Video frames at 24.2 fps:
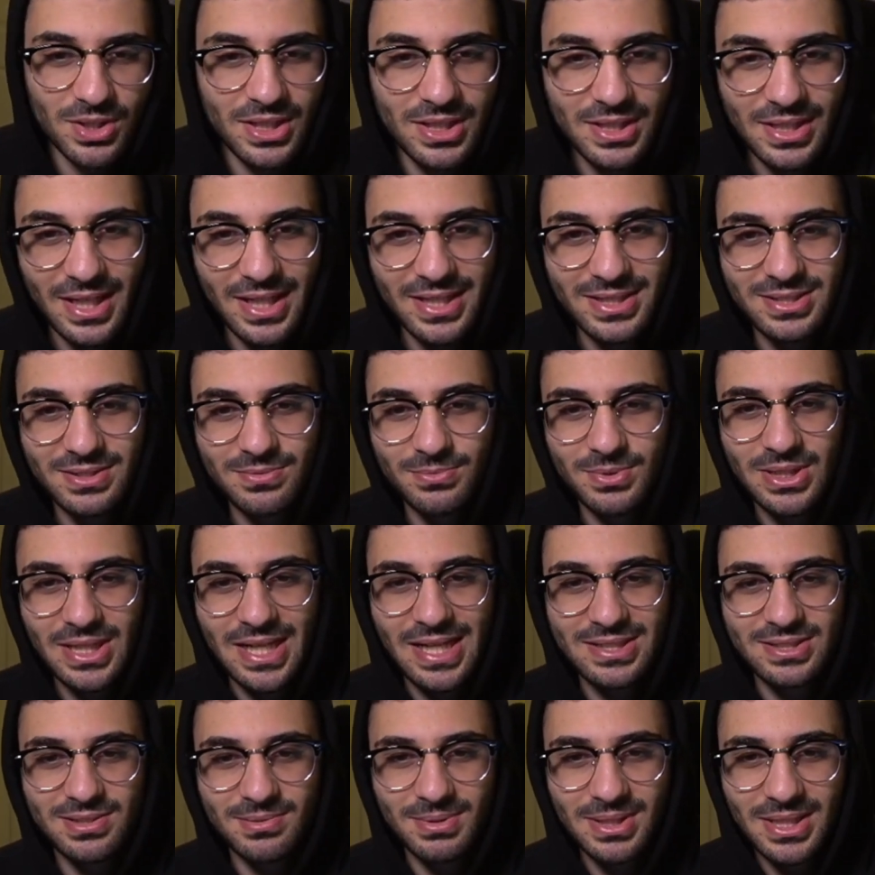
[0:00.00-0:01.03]
nice if we
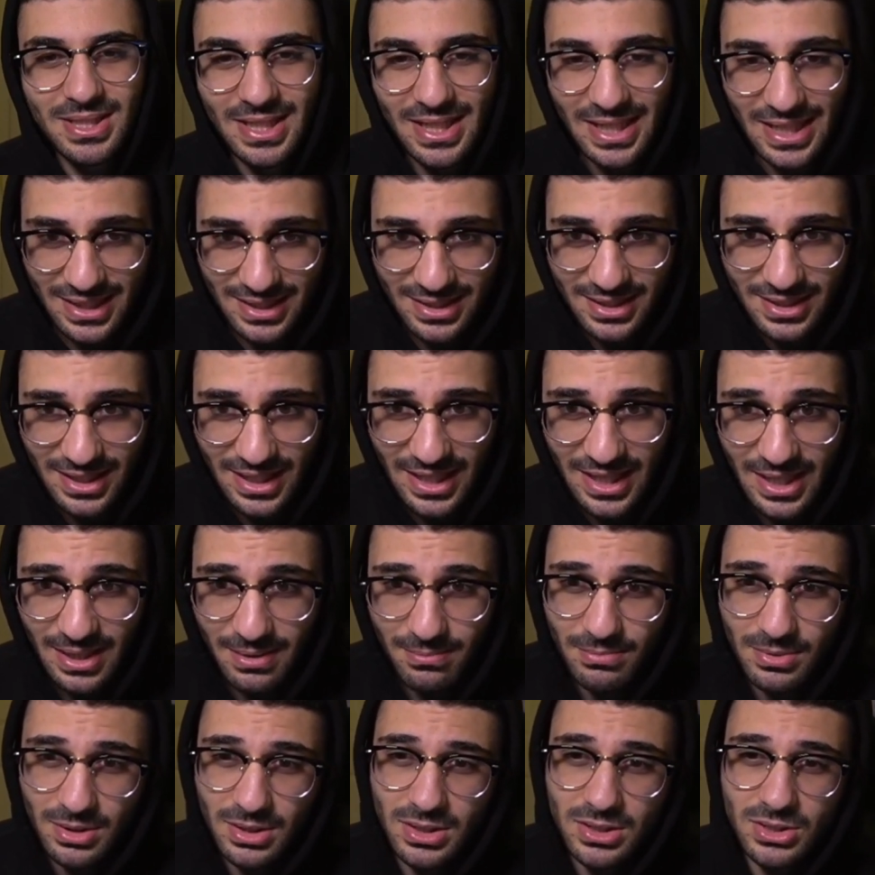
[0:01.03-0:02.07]
had something
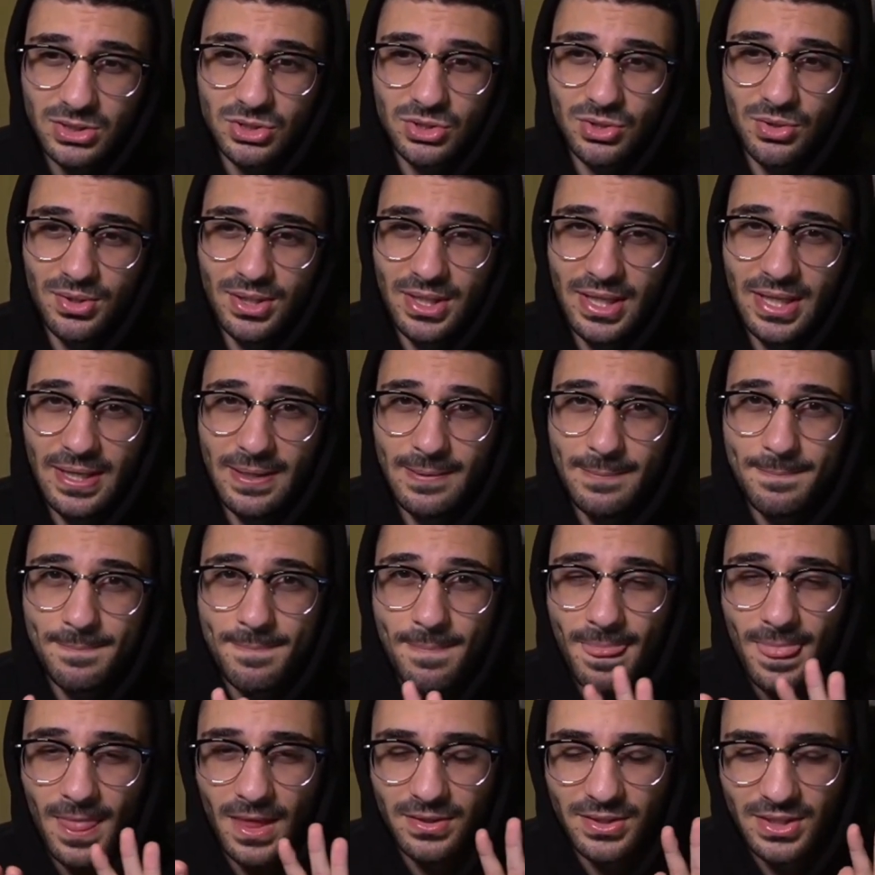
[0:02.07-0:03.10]
in-game so that
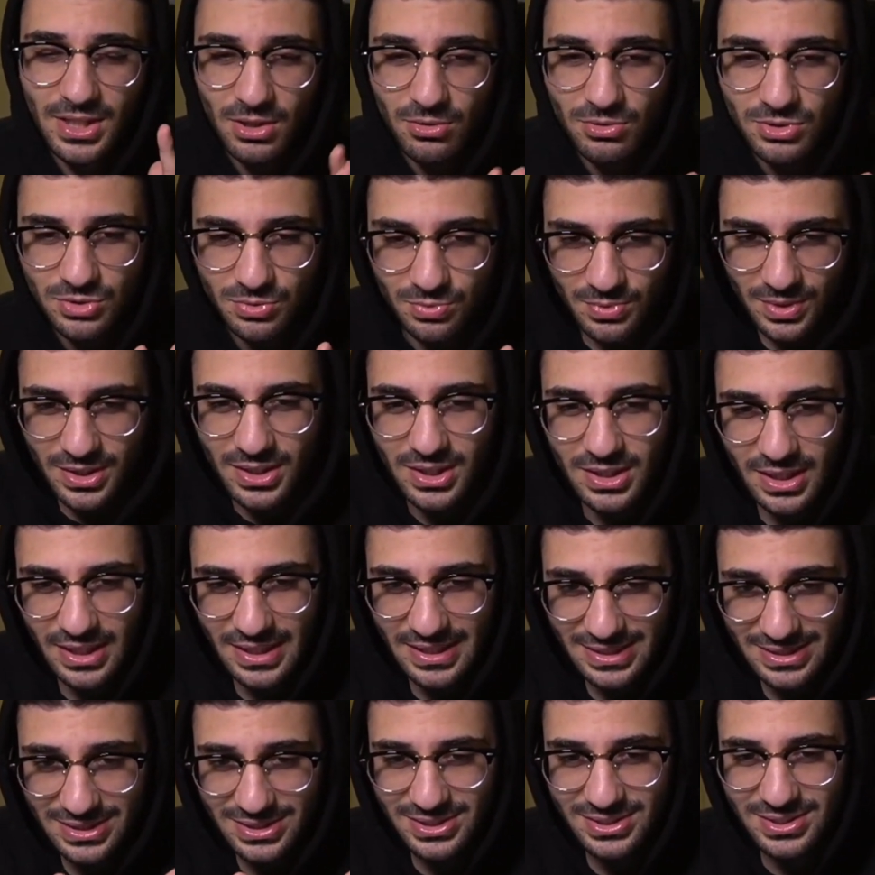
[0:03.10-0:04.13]
there was really like
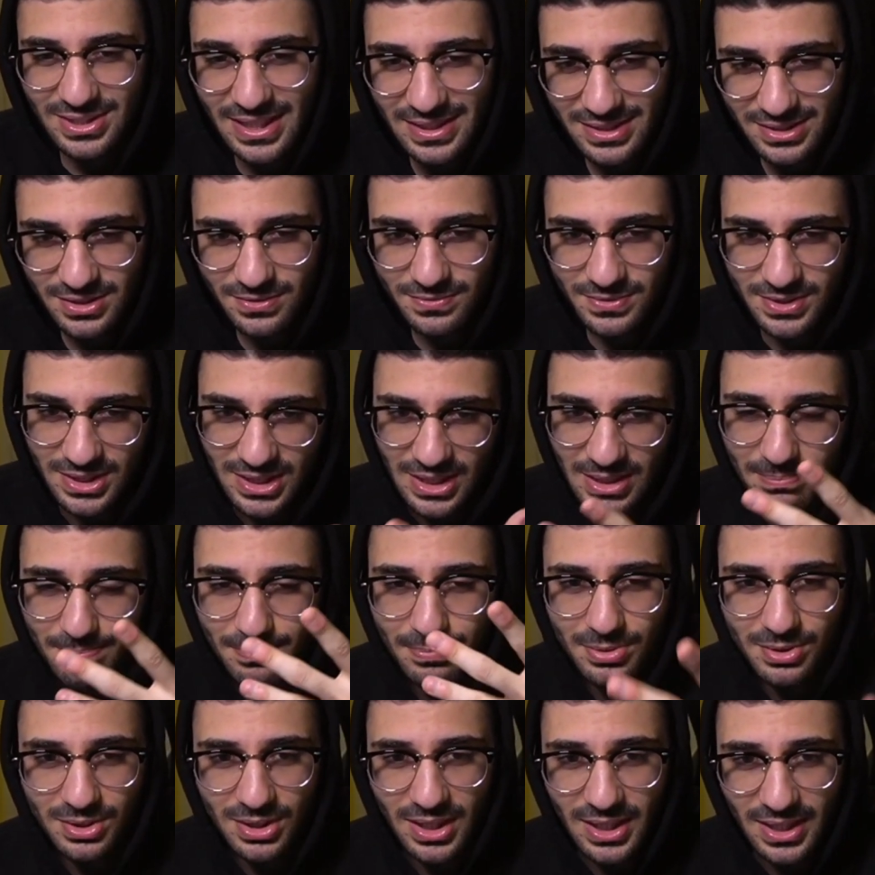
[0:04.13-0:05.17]
incentive to keep
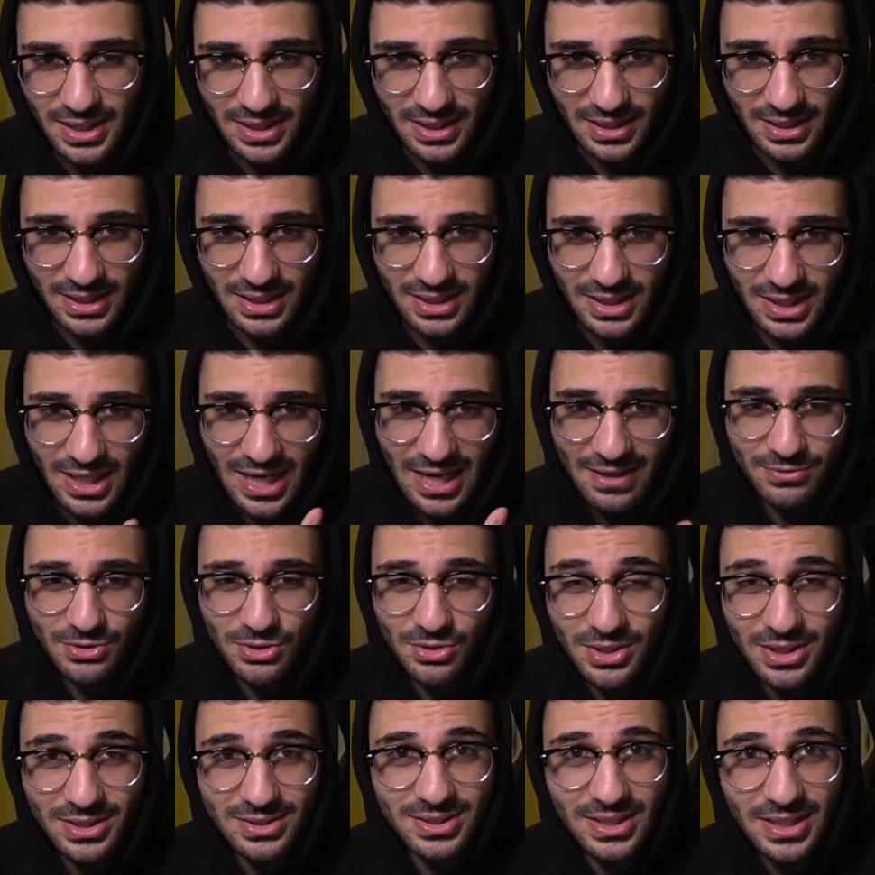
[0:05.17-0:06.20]
playing after you
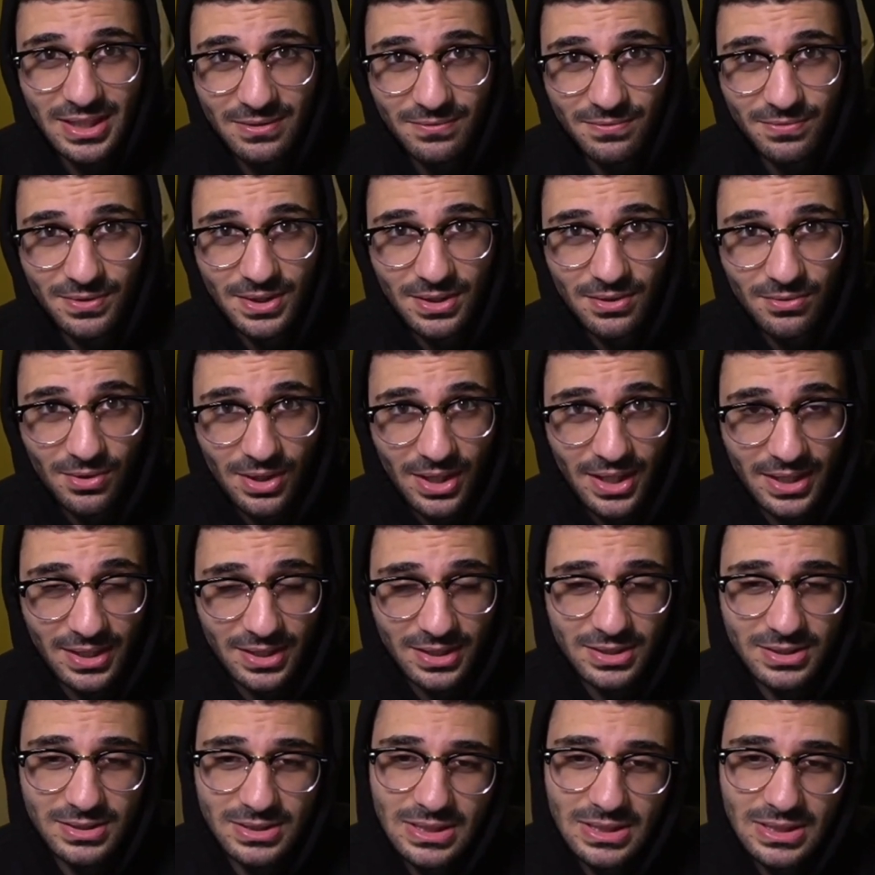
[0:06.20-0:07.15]
get to infinite rank.